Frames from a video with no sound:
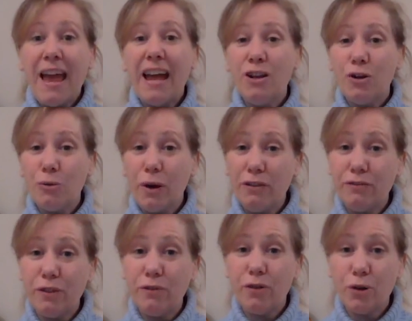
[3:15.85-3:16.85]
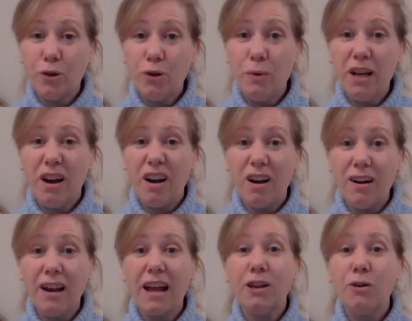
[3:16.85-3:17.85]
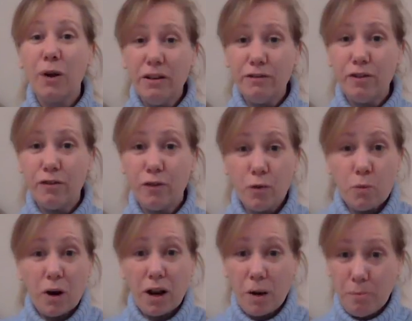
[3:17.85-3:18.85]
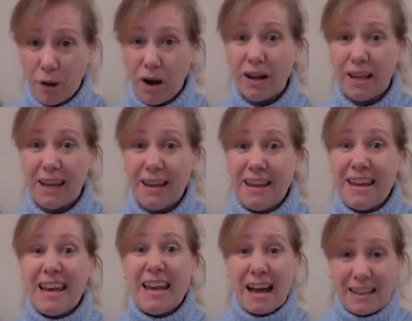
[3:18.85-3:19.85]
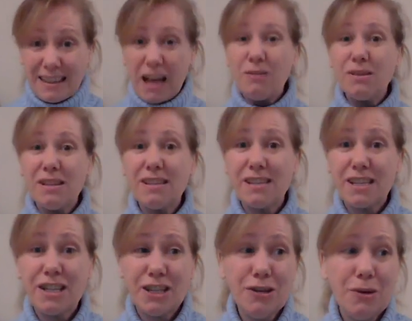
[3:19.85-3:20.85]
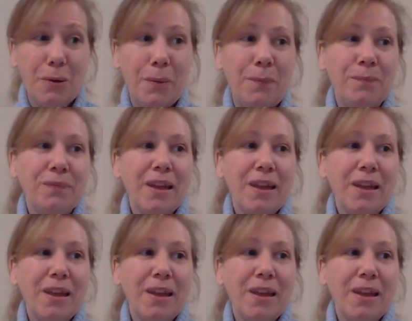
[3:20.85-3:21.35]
and grateful for who we are and grateful for what our body allows us to do.